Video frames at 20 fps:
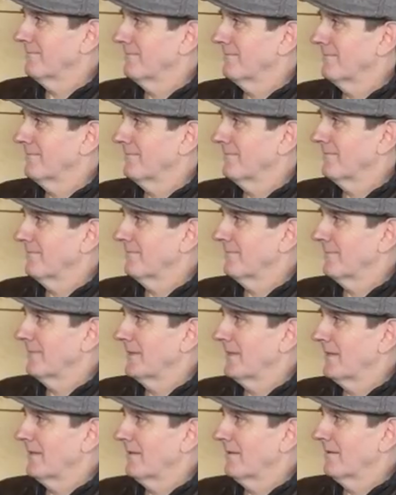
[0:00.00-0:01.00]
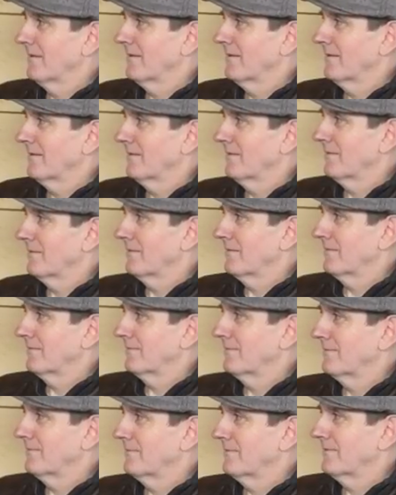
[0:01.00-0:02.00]

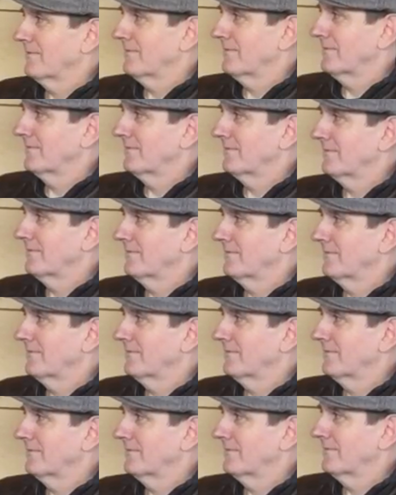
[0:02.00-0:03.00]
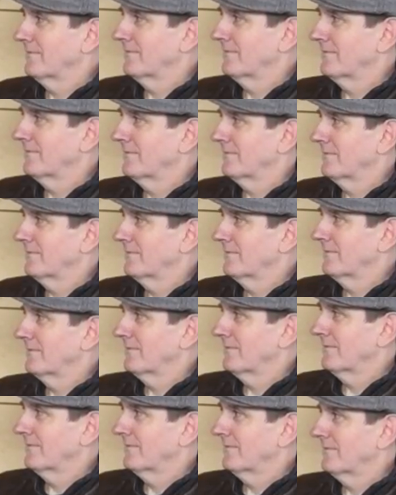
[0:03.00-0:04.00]

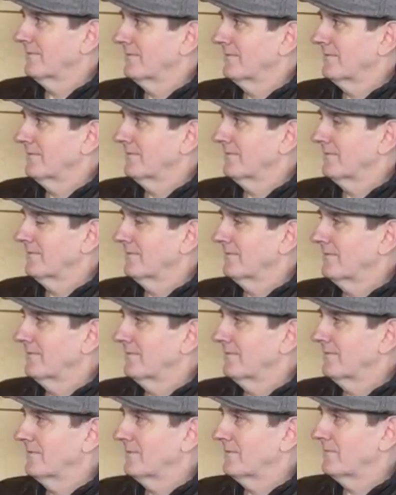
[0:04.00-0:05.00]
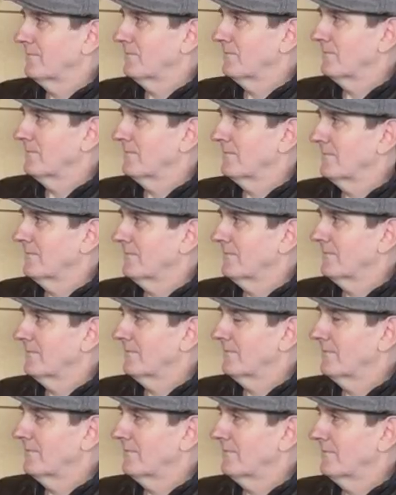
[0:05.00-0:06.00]

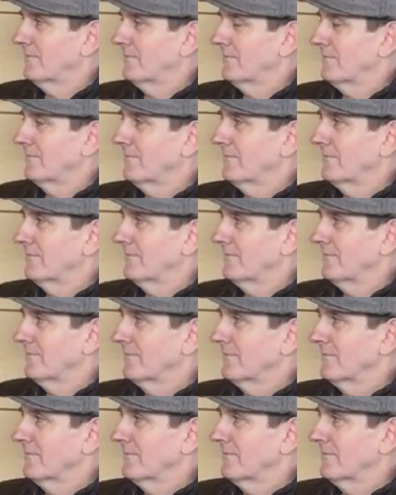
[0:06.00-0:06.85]
This person isn't speaking.